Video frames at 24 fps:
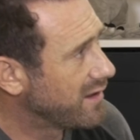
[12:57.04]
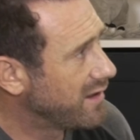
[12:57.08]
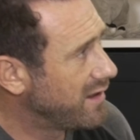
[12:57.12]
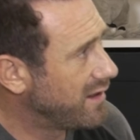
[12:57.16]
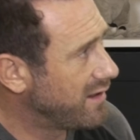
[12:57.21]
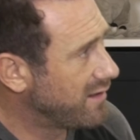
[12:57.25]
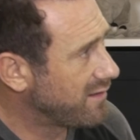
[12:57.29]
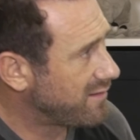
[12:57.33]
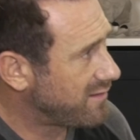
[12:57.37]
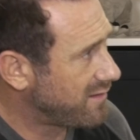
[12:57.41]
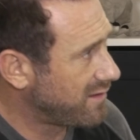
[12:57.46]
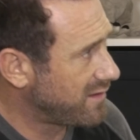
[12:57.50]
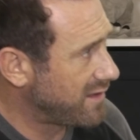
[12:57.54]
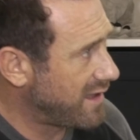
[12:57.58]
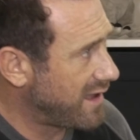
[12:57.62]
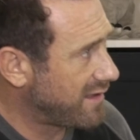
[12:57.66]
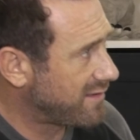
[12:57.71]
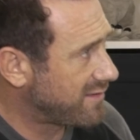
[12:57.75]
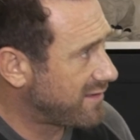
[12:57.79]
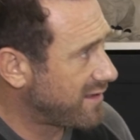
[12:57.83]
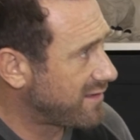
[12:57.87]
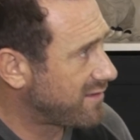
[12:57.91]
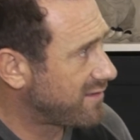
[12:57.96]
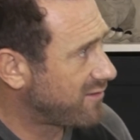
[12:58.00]

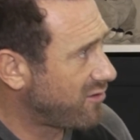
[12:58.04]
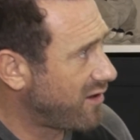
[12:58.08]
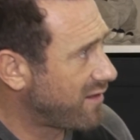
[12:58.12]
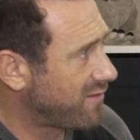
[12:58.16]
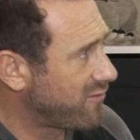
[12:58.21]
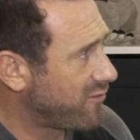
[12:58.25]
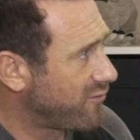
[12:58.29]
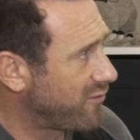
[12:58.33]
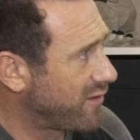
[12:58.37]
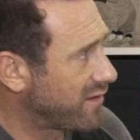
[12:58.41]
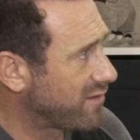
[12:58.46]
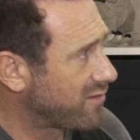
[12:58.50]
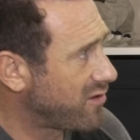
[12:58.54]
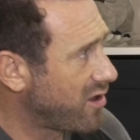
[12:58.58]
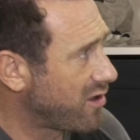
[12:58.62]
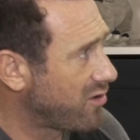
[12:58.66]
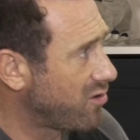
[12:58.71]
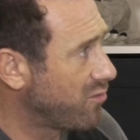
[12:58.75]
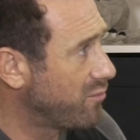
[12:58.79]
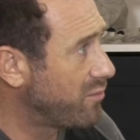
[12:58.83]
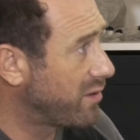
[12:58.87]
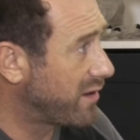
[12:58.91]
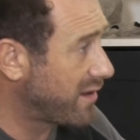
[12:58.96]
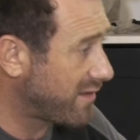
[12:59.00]
Yes, there's stressful things going
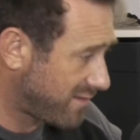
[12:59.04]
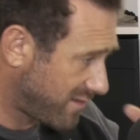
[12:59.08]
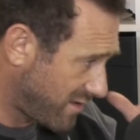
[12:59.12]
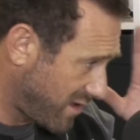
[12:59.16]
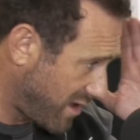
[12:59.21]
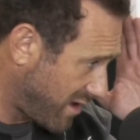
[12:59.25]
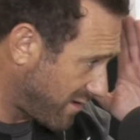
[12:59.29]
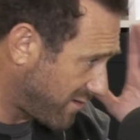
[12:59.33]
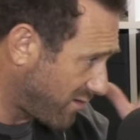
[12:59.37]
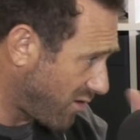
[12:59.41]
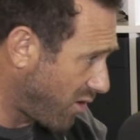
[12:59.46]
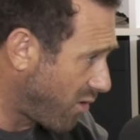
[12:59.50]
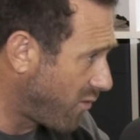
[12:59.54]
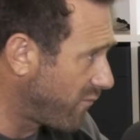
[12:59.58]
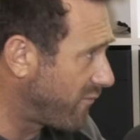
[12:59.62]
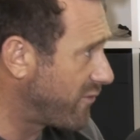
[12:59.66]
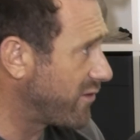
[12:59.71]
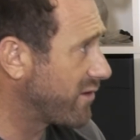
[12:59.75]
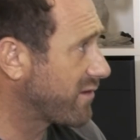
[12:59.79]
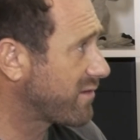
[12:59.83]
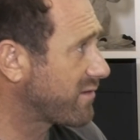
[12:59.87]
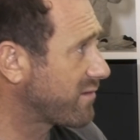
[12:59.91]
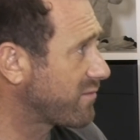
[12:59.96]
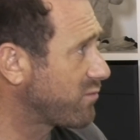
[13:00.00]
on, but it's
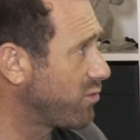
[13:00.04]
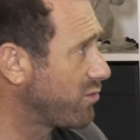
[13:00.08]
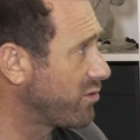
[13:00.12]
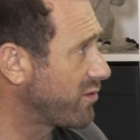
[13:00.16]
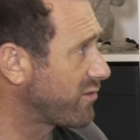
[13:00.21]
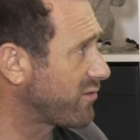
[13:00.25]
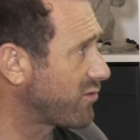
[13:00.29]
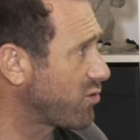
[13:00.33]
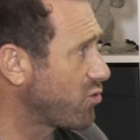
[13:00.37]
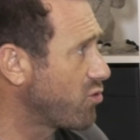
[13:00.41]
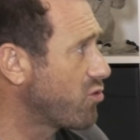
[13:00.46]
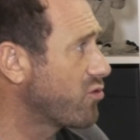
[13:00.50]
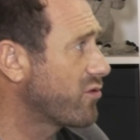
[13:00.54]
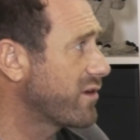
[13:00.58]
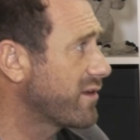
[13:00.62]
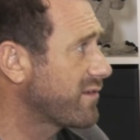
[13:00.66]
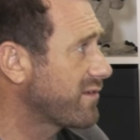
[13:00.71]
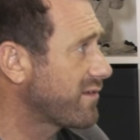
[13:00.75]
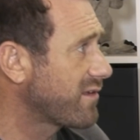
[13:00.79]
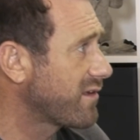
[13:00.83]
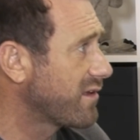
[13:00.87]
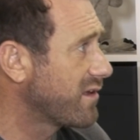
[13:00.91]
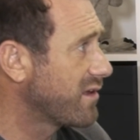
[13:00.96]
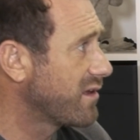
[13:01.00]
obvious what the score
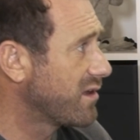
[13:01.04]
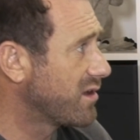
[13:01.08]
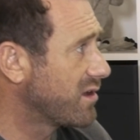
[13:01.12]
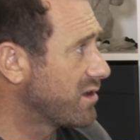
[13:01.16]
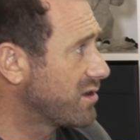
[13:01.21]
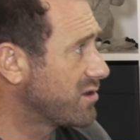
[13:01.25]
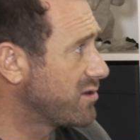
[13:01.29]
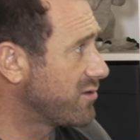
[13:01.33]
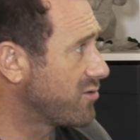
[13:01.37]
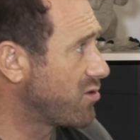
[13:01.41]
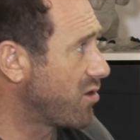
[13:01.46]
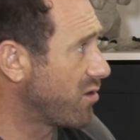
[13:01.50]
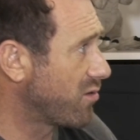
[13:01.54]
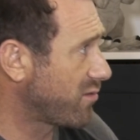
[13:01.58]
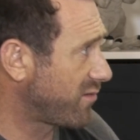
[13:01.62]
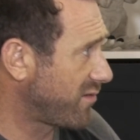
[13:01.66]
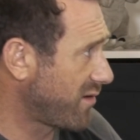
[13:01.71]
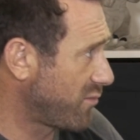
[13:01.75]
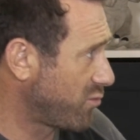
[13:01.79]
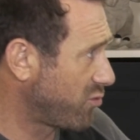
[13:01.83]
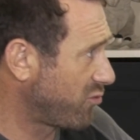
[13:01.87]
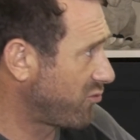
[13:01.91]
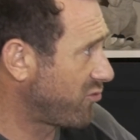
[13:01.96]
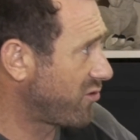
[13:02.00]
is. You've got
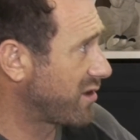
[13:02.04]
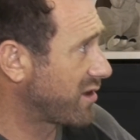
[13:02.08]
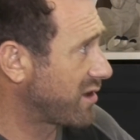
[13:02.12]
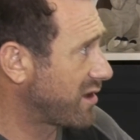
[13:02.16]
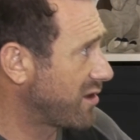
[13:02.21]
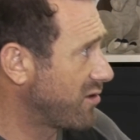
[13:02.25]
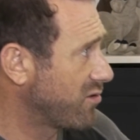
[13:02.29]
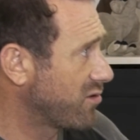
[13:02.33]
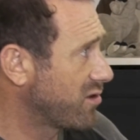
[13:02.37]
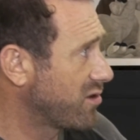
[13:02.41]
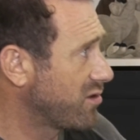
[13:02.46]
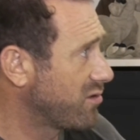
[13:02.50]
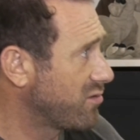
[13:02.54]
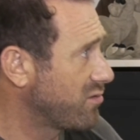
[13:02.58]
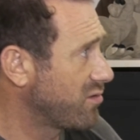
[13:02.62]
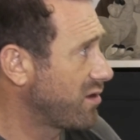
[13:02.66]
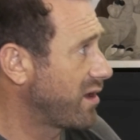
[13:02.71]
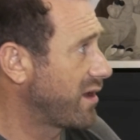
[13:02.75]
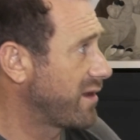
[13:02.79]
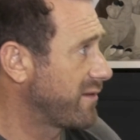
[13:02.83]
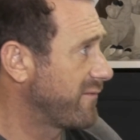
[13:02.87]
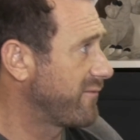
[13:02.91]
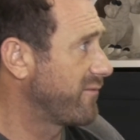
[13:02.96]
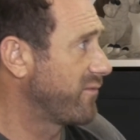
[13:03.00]
someone trying to kill you
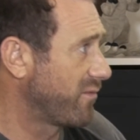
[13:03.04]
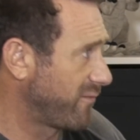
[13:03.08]
and